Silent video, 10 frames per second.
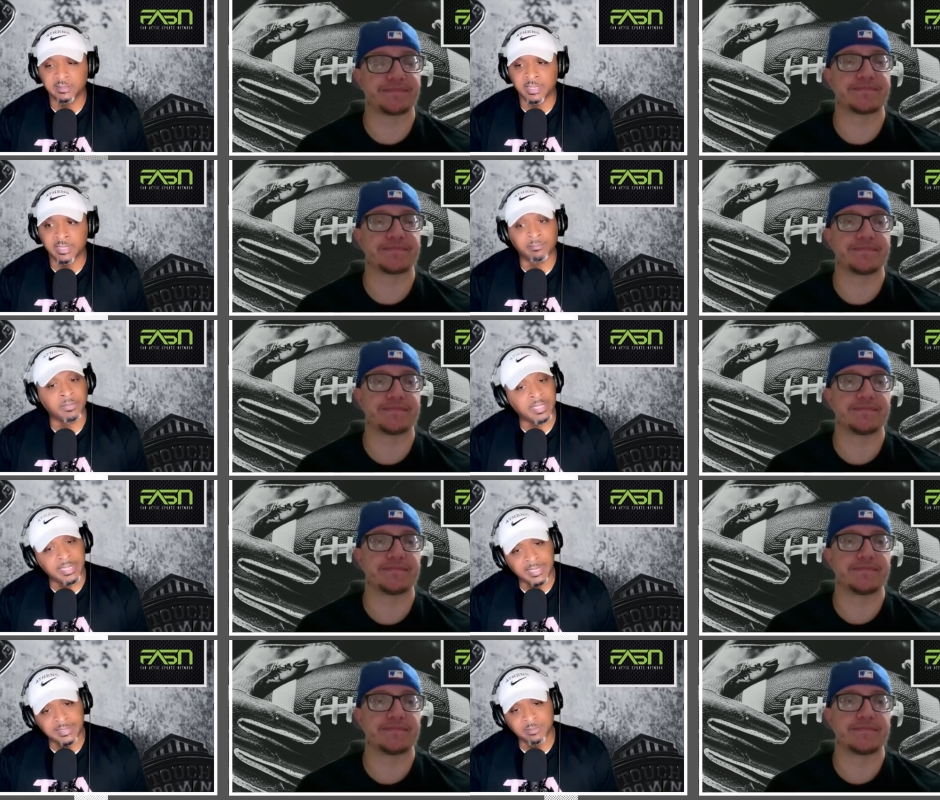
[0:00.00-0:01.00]
Speaker 1: If he
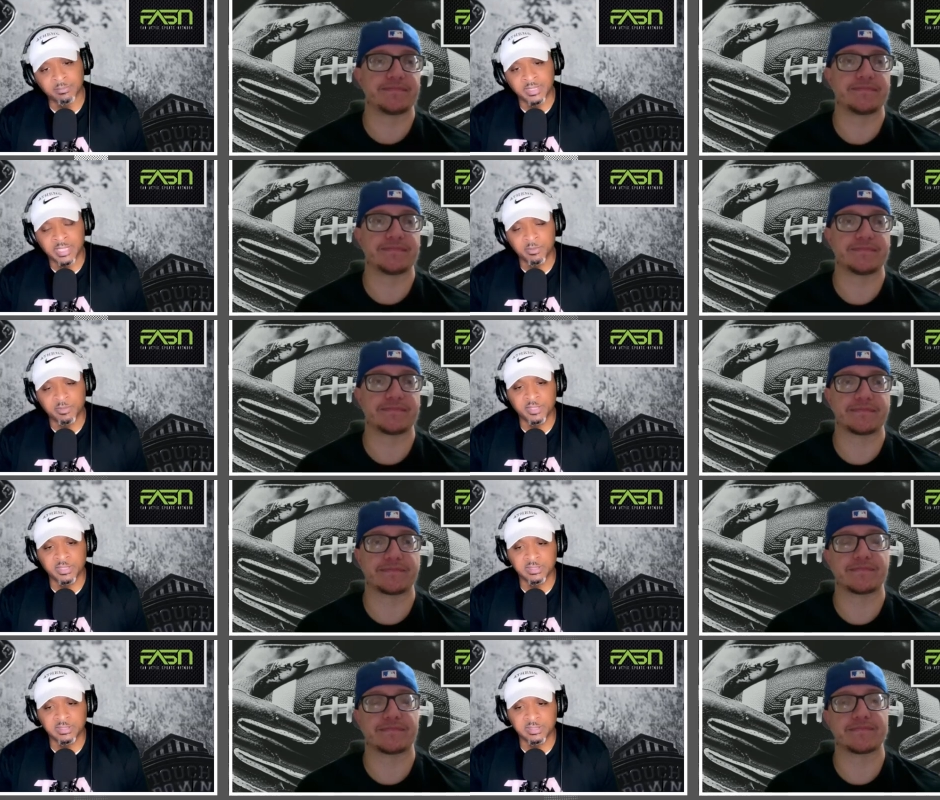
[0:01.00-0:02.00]
hasn't been able to finish
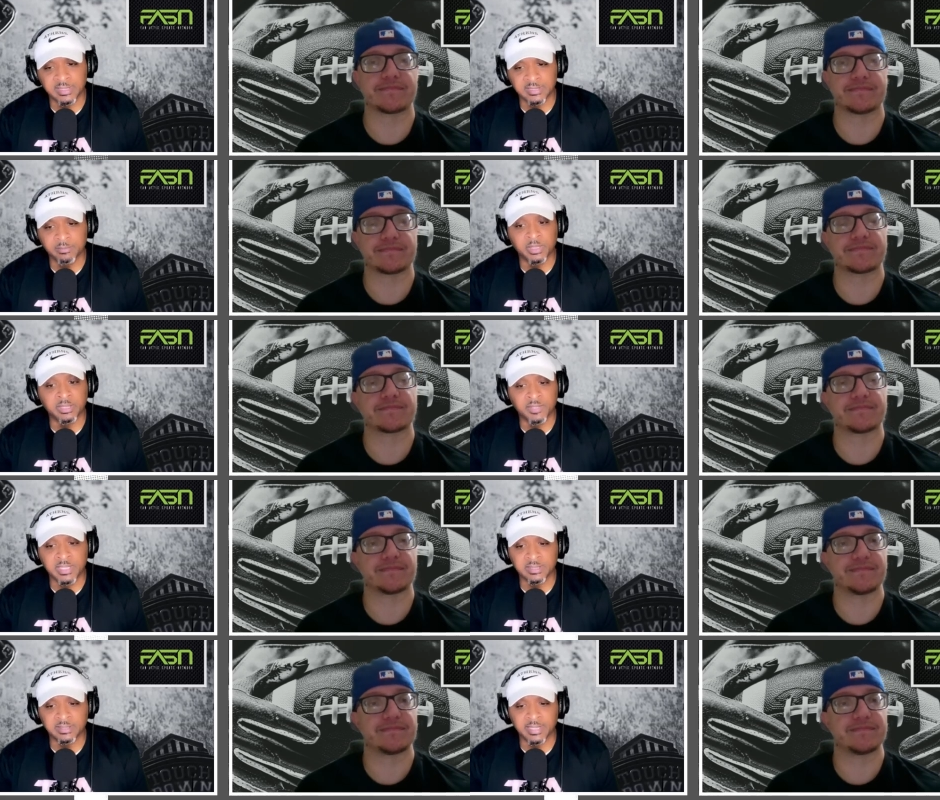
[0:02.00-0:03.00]
the season, but if he can
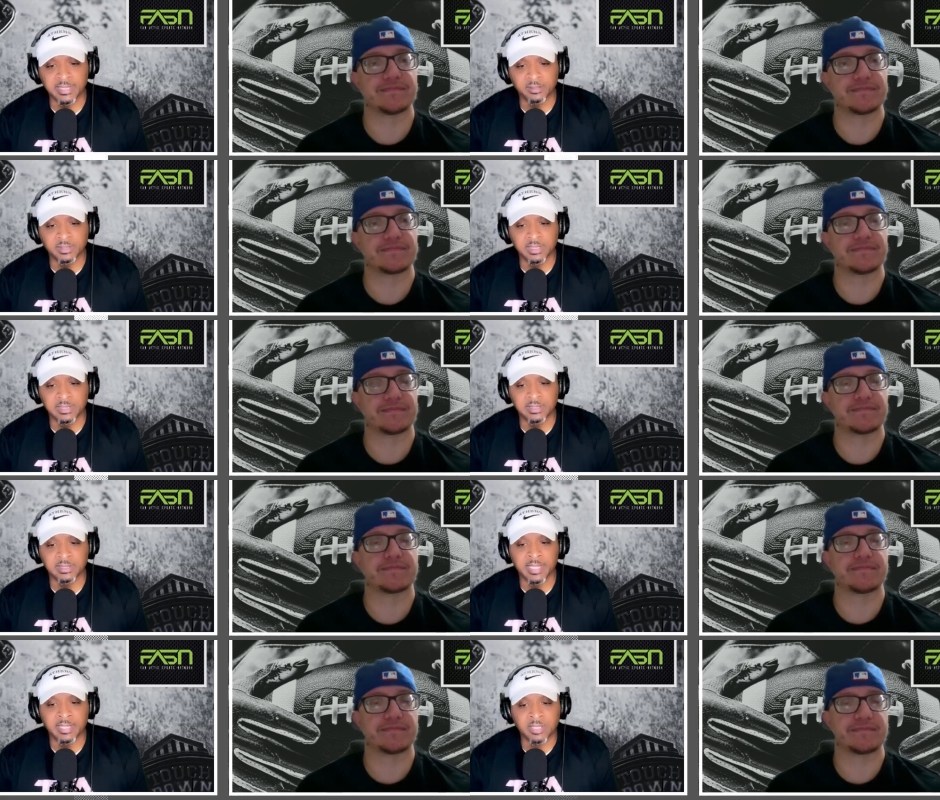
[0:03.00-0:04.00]
stay healthy, he's in
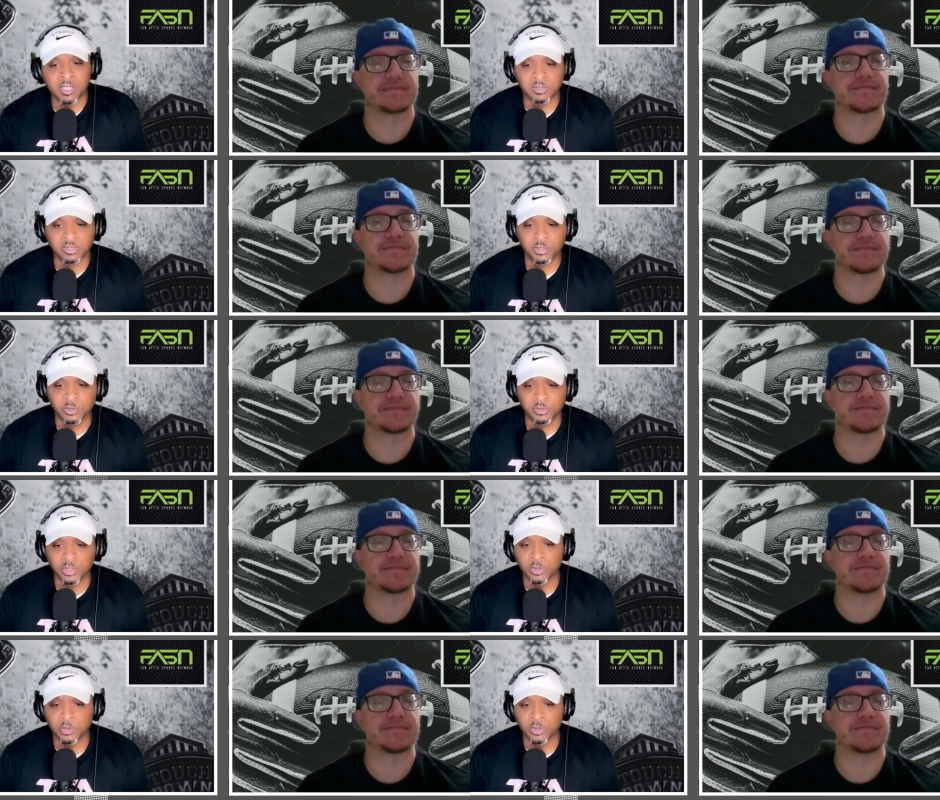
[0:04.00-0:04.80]
that talks too. So